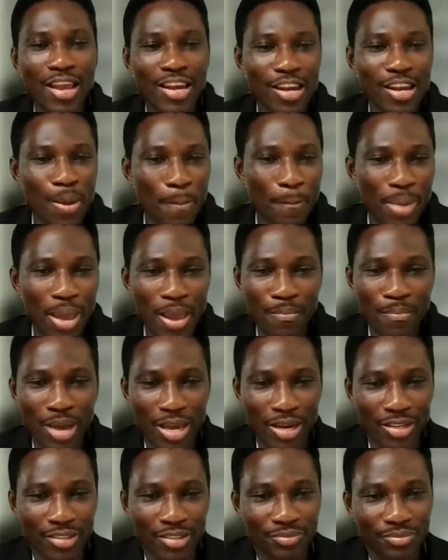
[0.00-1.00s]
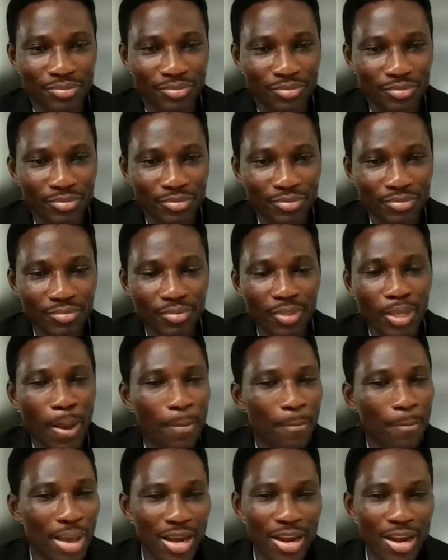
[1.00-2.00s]
any payment
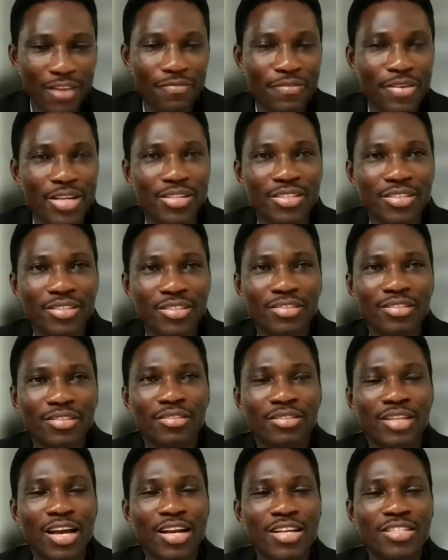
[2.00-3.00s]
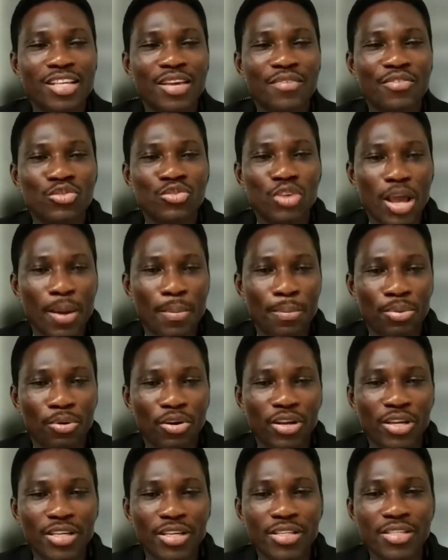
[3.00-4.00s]
benefit that is given to
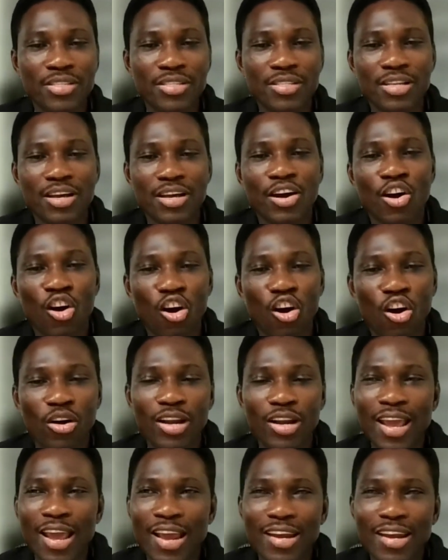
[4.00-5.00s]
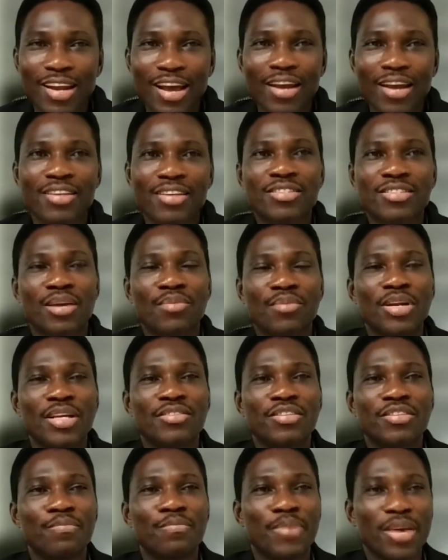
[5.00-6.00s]
employees on a
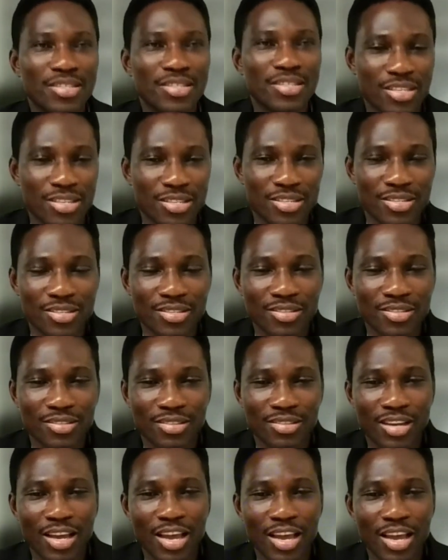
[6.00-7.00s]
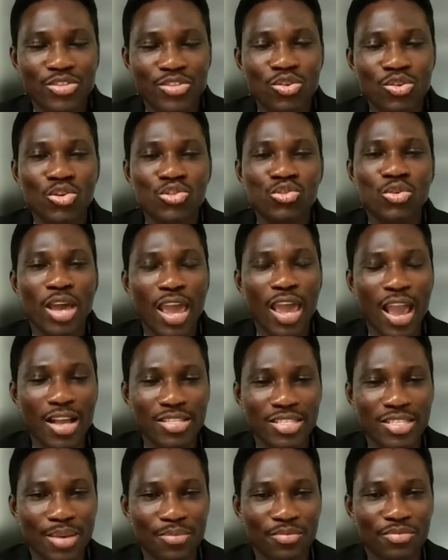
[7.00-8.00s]
non-discriminatory basis is also
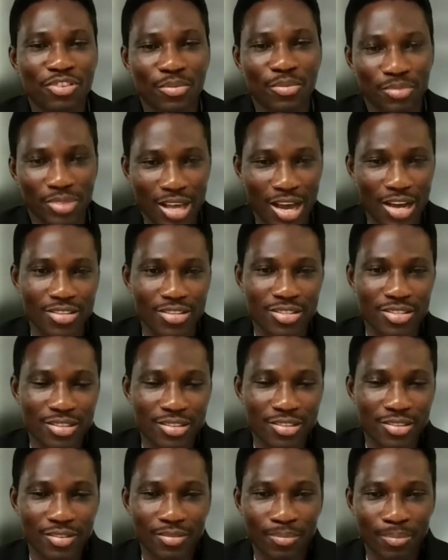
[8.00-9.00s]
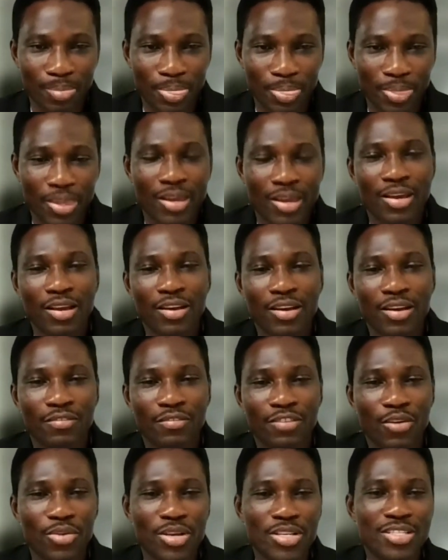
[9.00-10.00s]
exempt from tax.
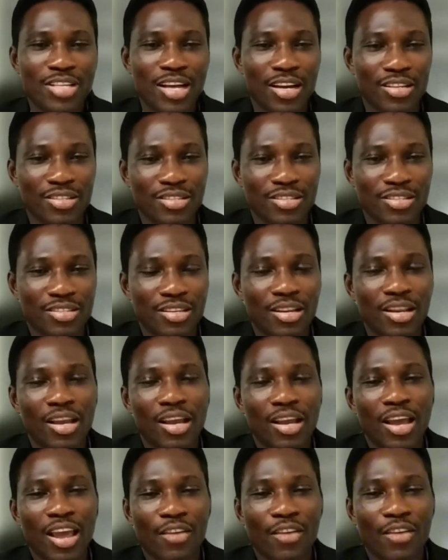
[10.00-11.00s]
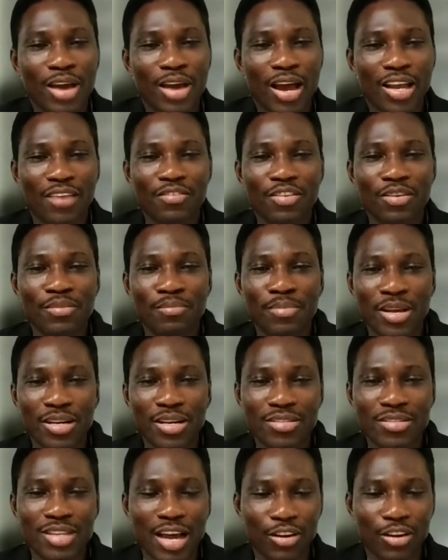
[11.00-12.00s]
For instance, if you are giving
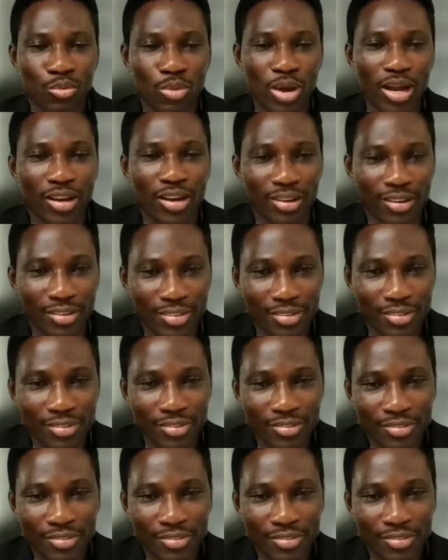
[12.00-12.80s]
meals at work